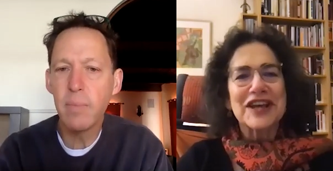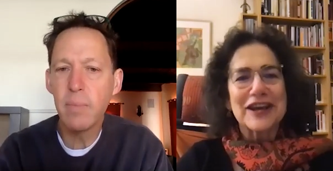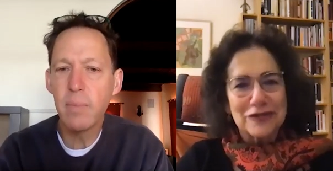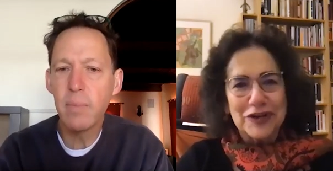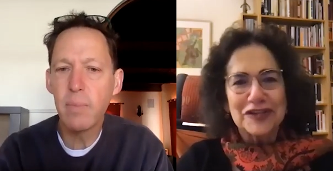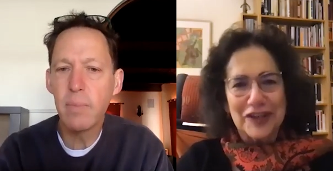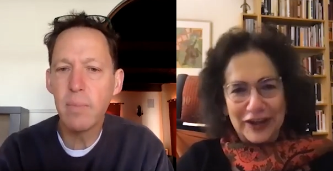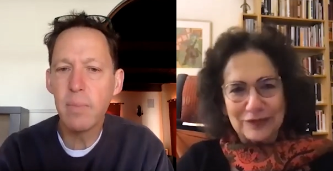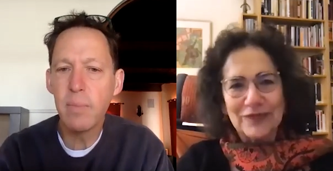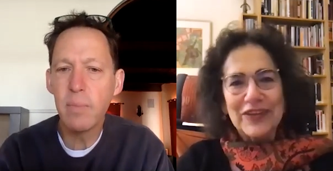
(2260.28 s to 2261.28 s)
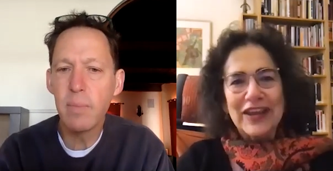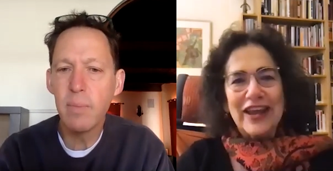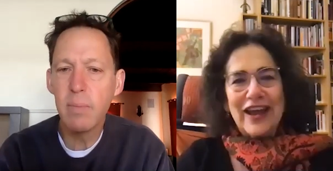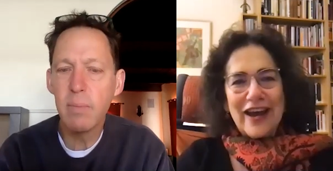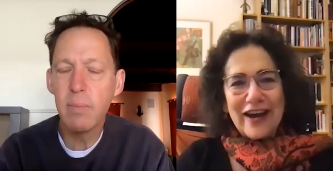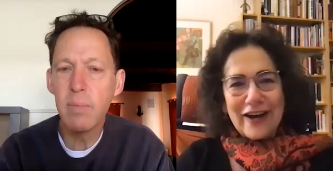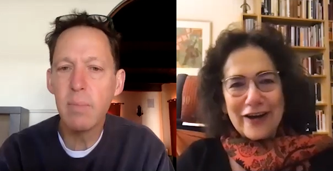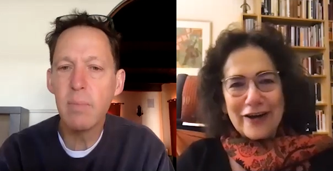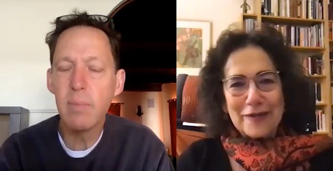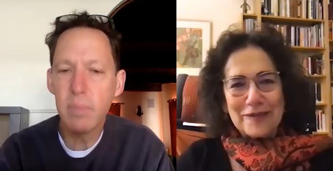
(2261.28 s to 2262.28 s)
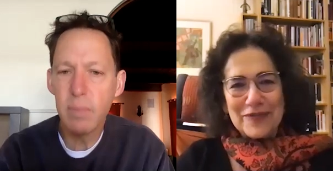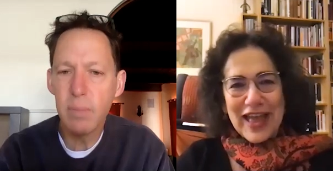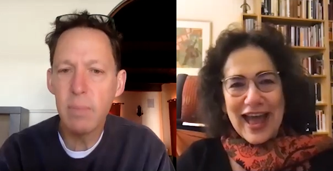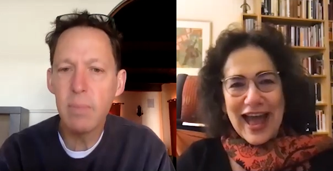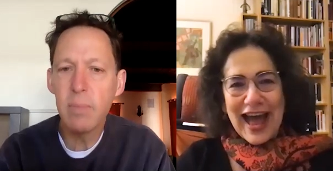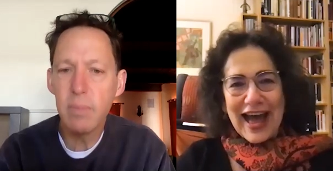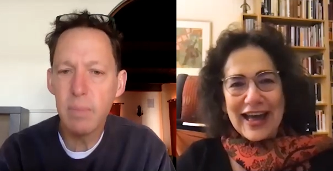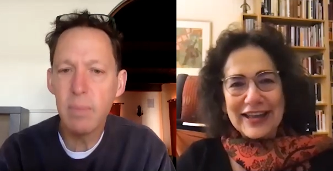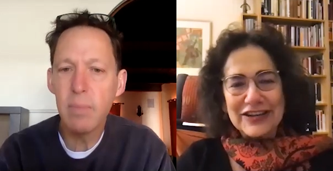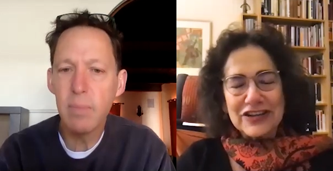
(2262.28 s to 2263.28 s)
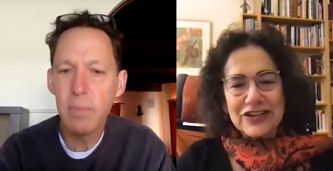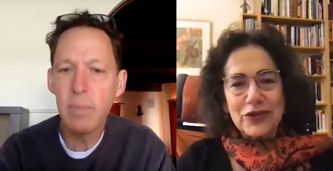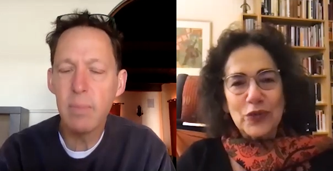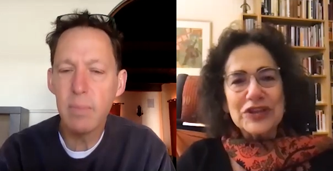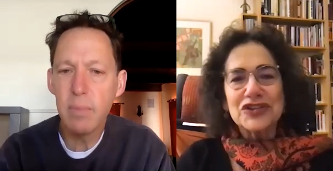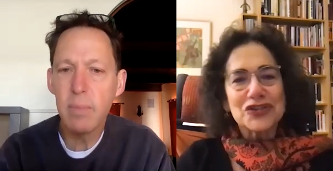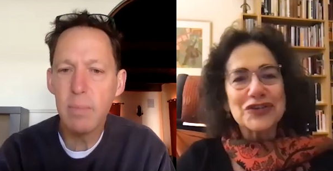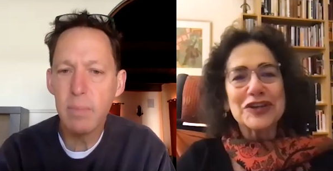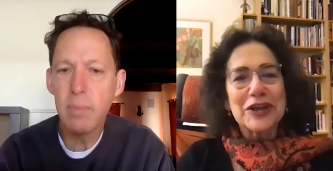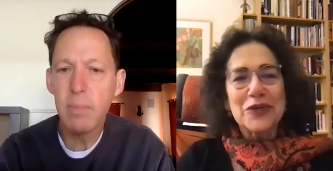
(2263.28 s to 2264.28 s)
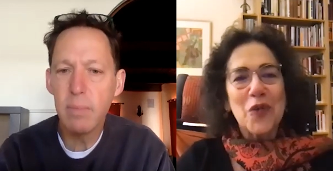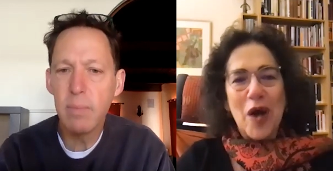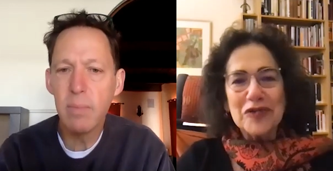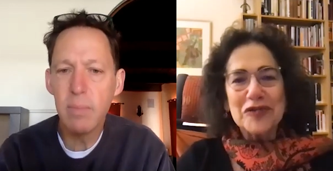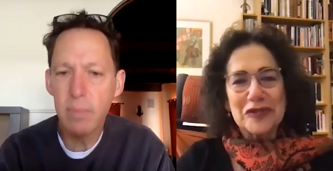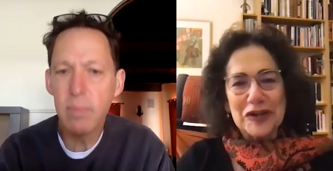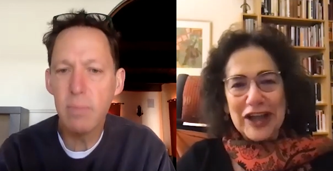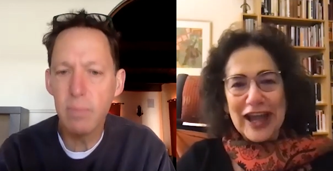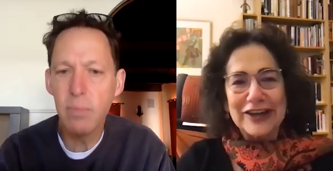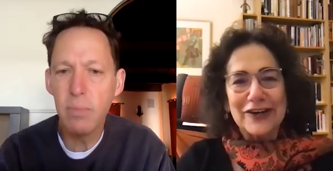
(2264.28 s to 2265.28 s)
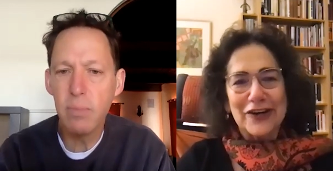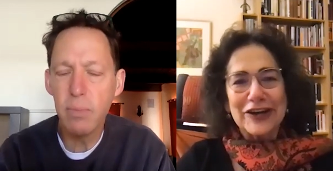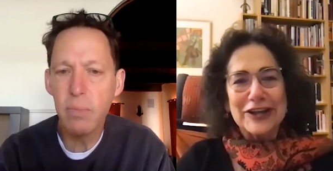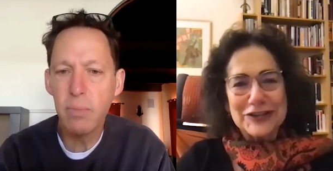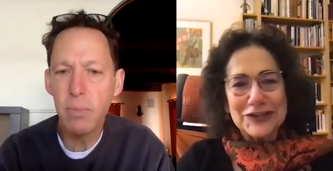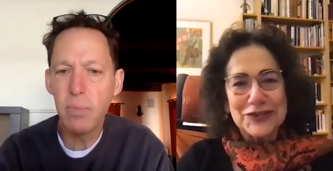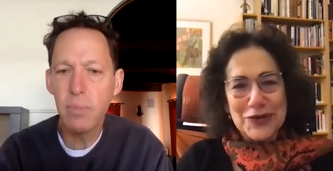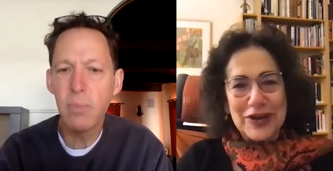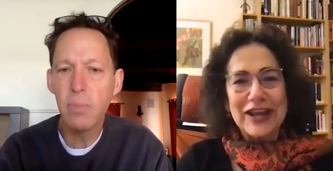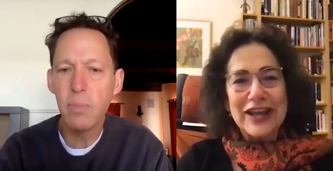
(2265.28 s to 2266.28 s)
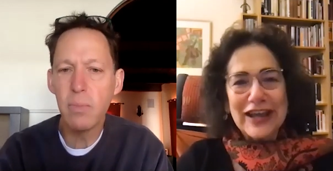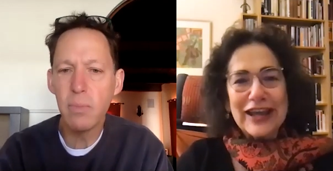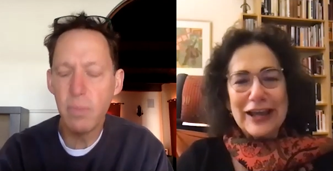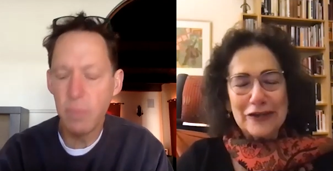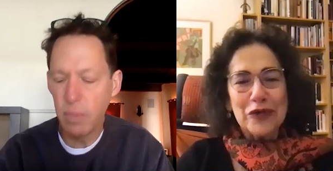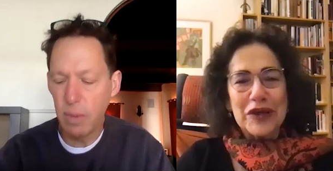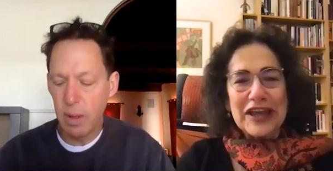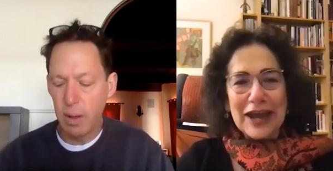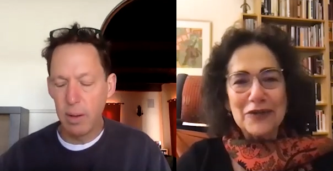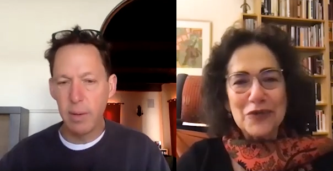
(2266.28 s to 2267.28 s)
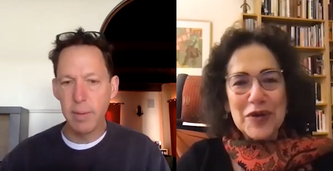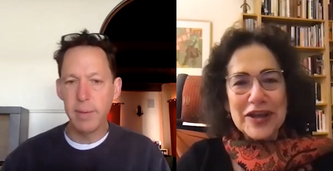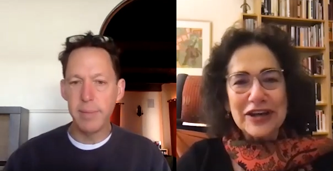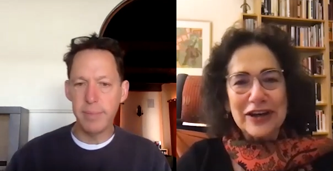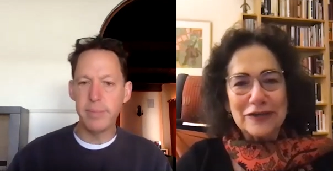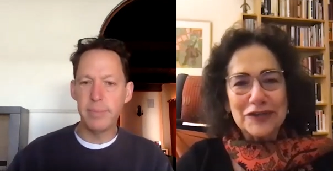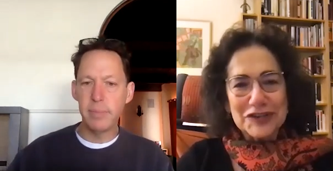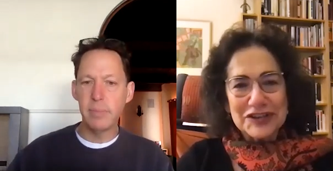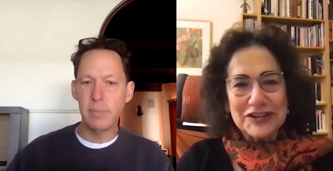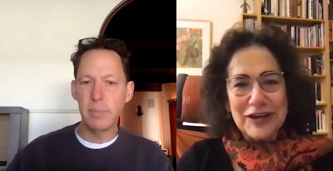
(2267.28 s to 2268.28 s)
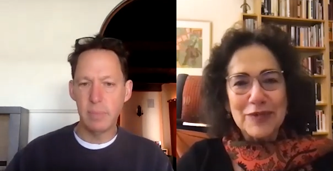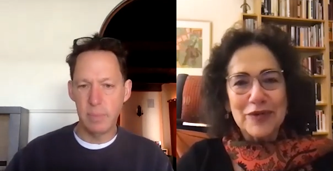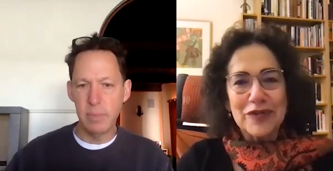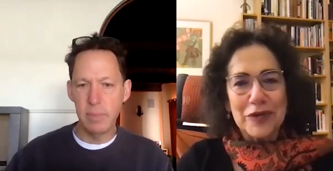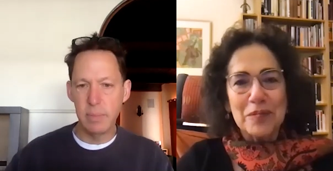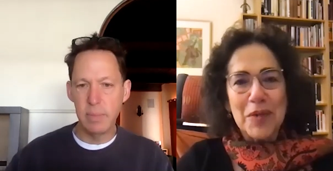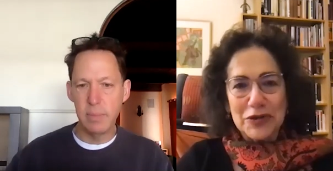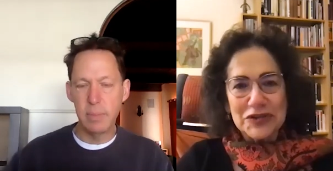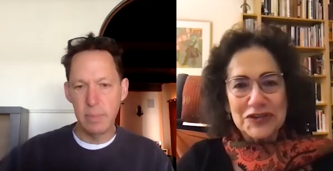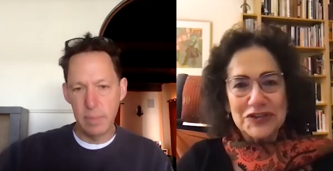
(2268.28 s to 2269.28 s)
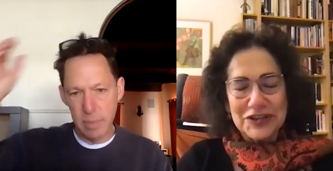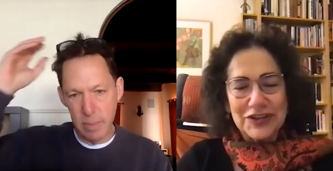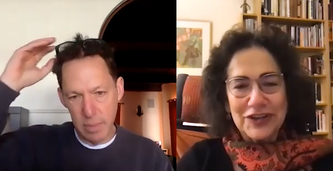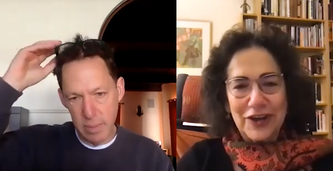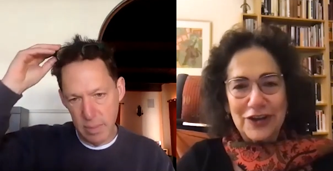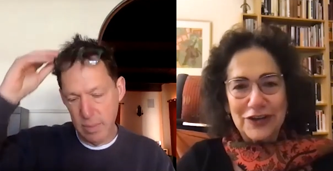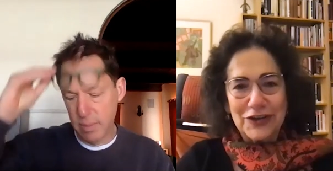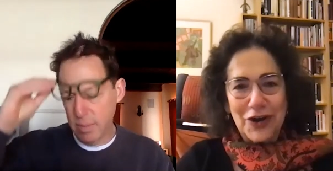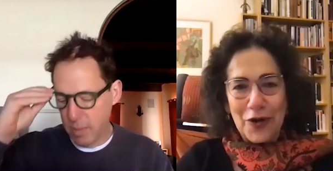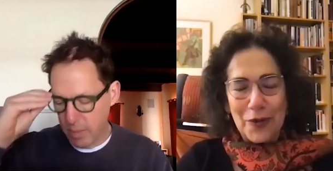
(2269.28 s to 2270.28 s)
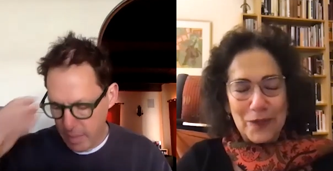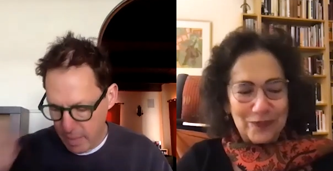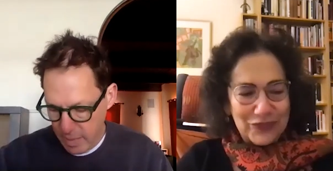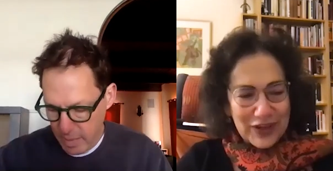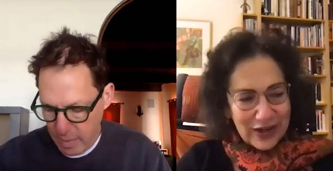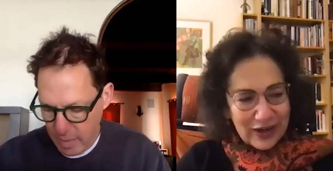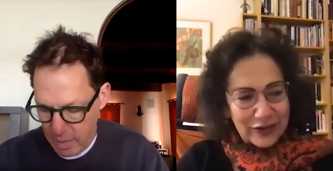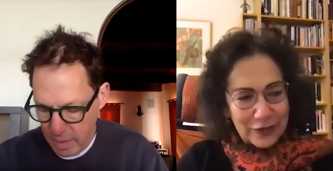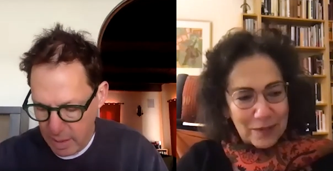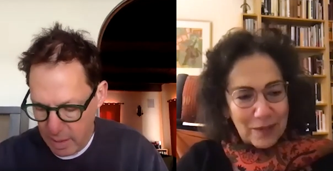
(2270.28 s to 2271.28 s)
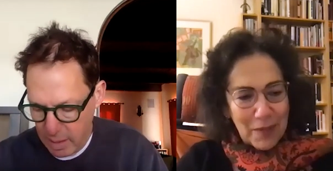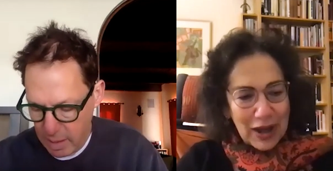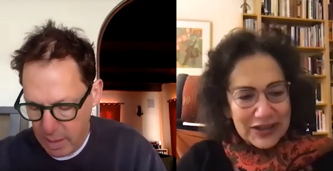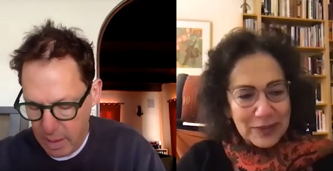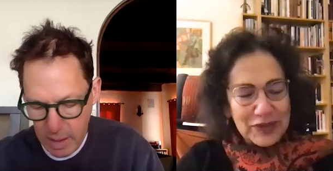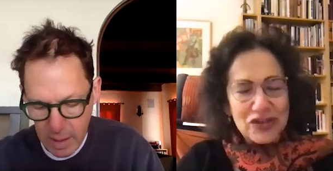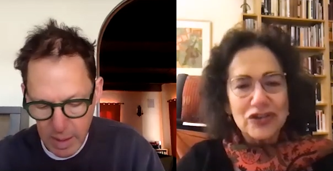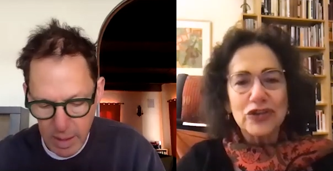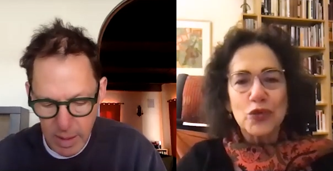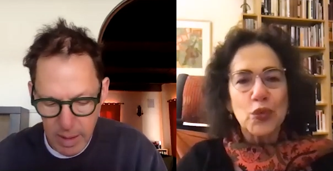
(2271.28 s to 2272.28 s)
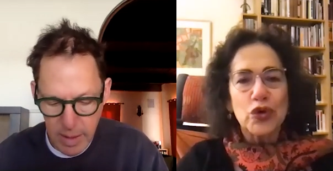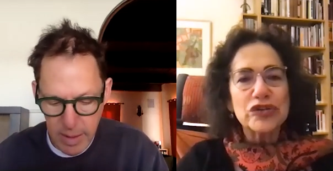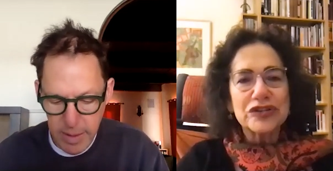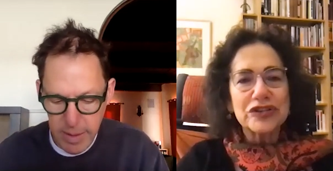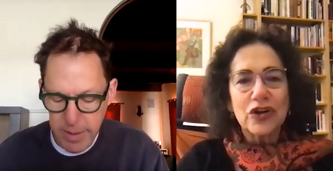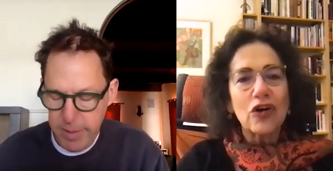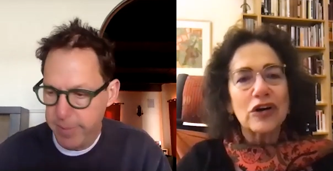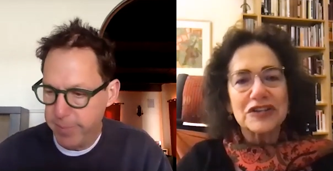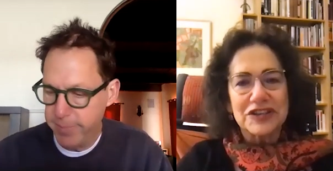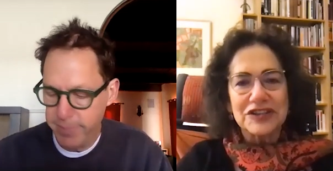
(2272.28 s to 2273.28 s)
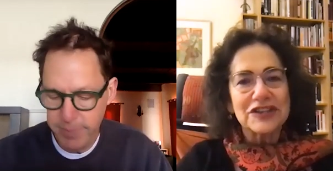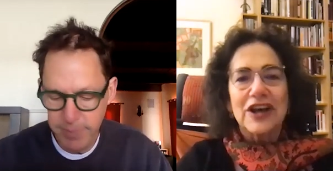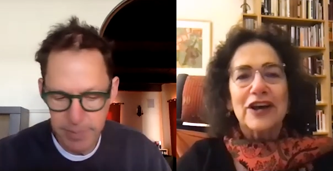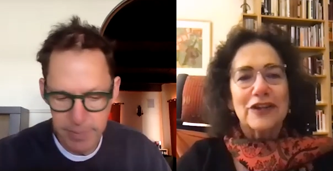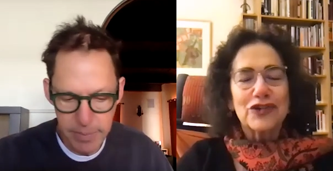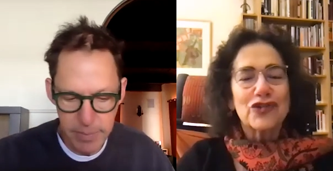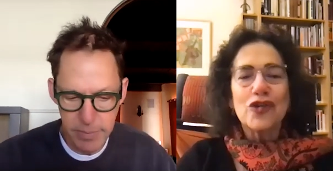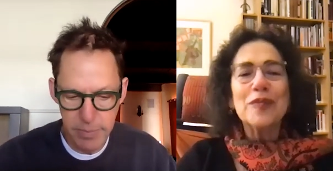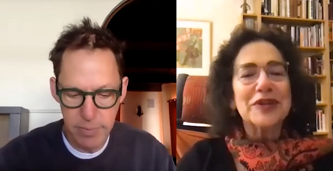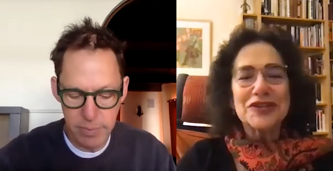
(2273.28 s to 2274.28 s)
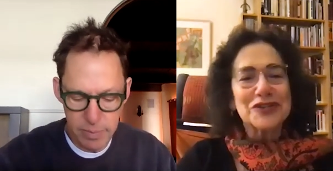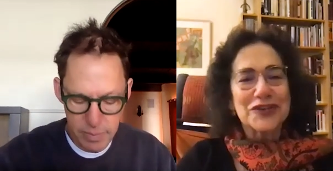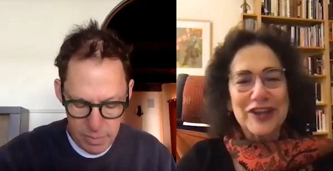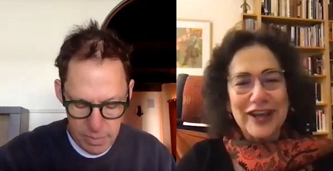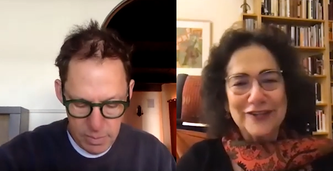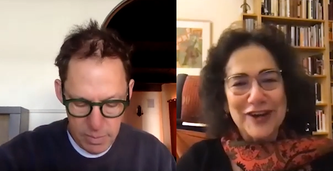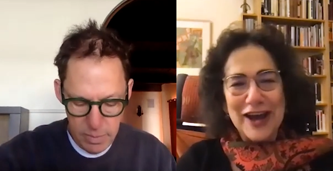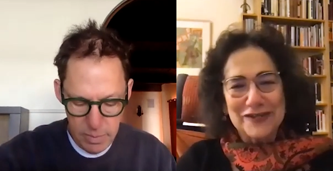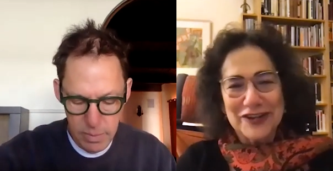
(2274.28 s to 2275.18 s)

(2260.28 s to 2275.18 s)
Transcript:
Speaker 1: to everything. Um, and we certainly won't forget our history if we get rid of some of the most, you know, the monuments to the worst causes. The Germans certainly have not